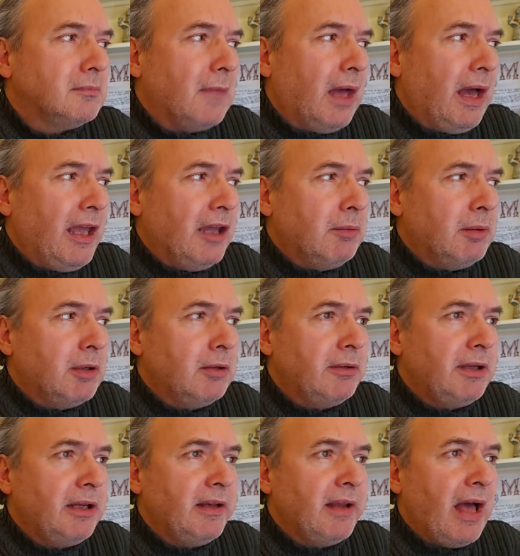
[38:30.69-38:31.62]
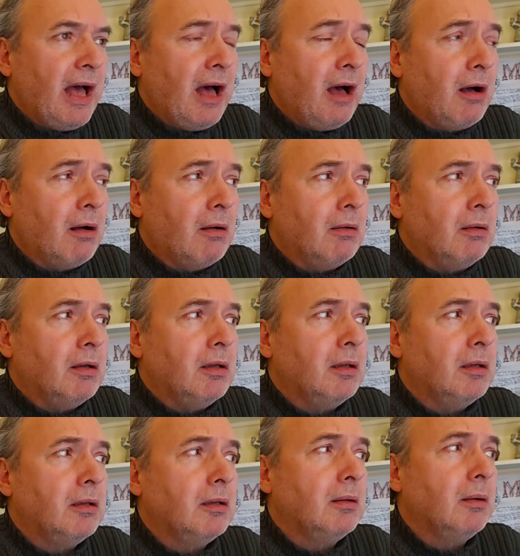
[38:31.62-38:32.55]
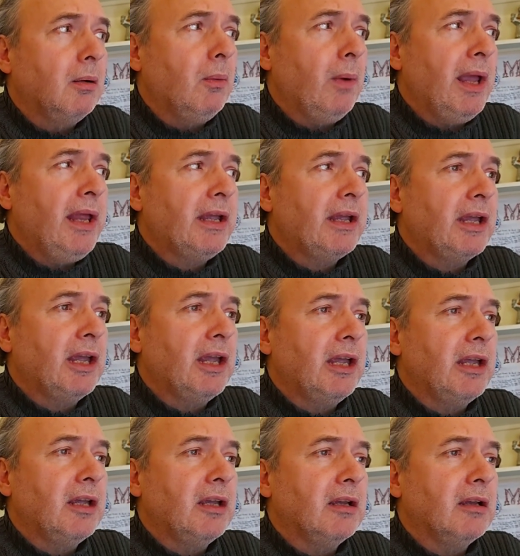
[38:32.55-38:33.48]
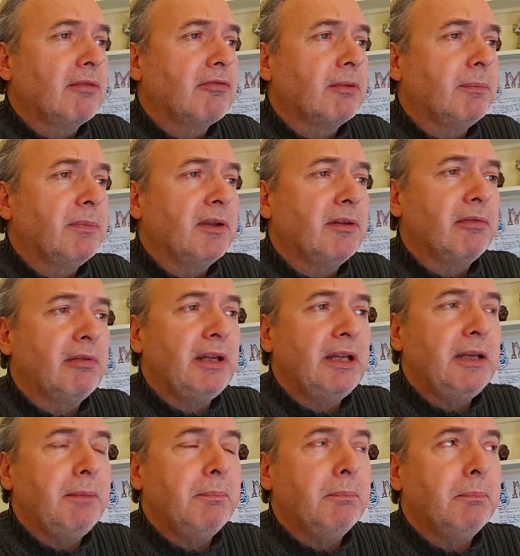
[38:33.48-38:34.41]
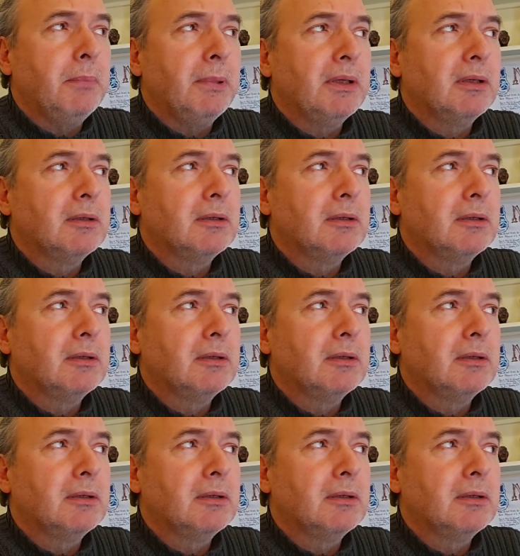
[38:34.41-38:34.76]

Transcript: I am only now waking from the dream.